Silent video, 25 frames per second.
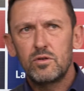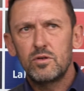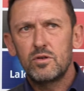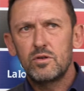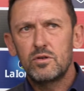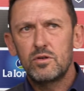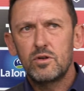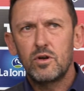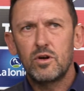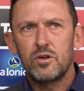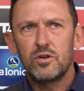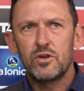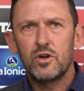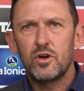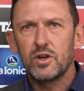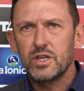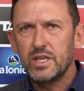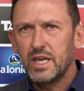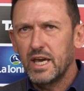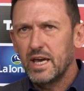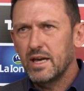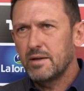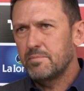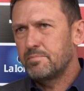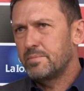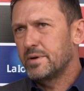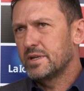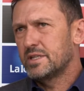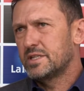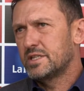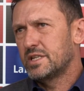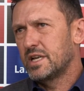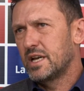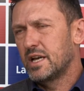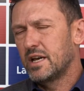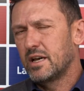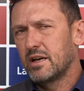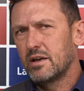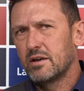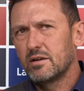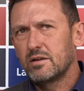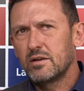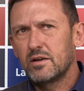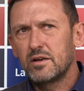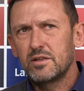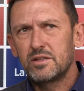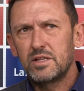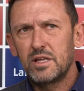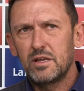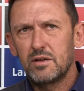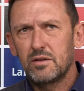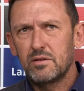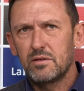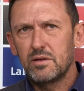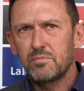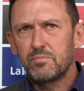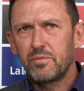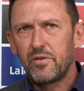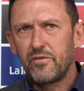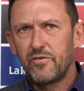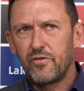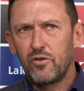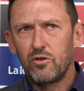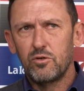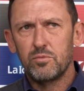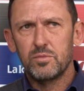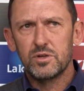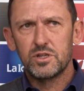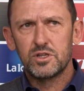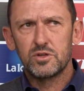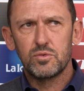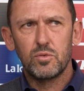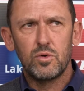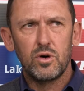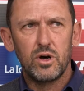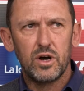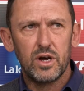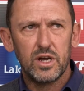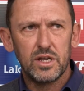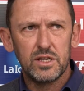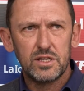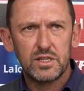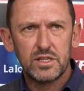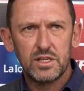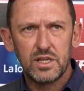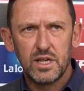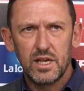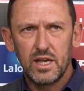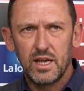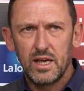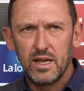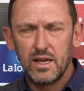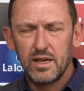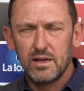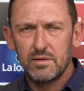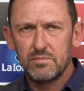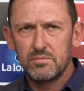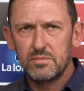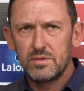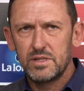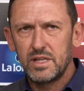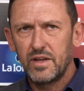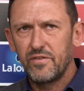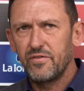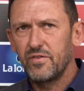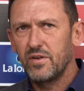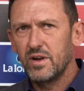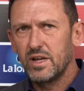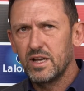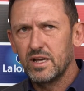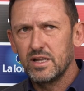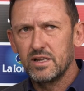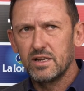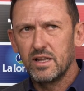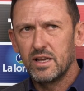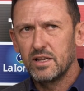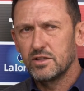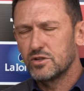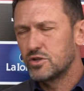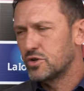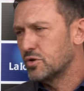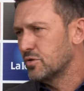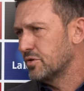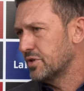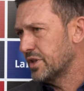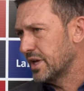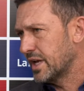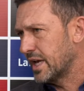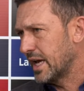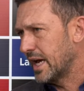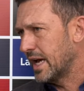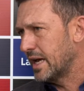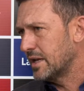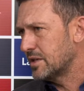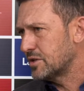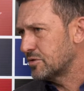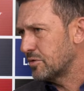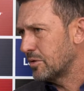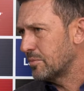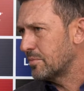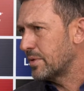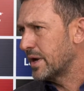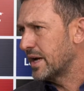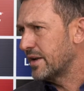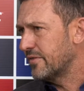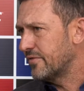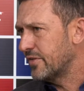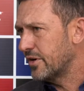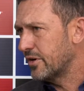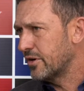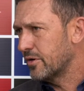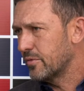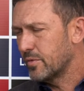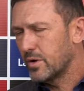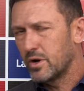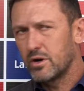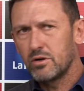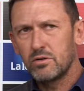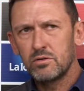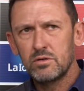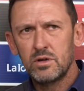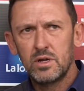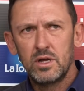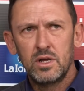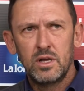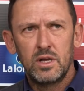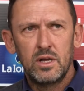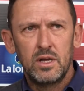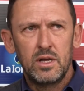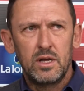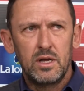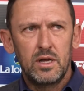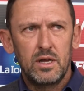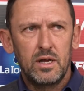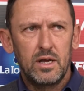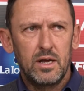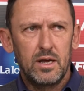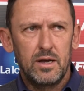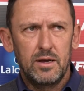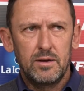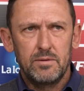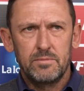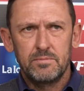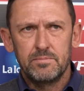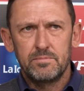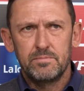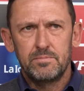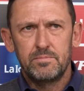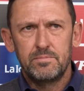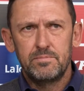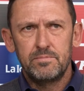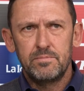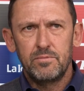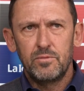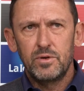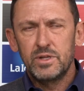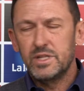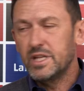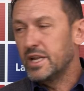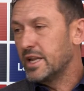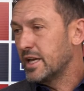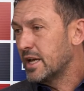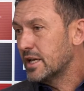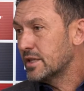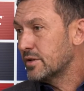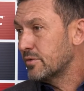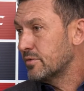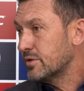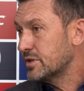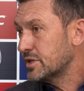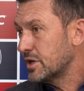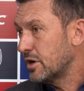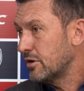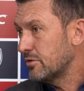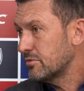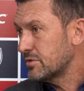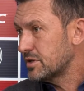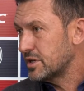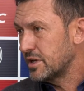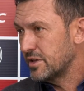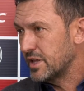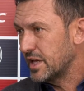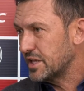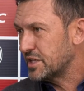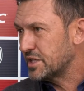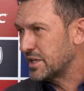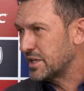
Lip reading: Not yet, but I think performance-wise, definitely in 2 of the games we played very well. We didn't get the result, so that's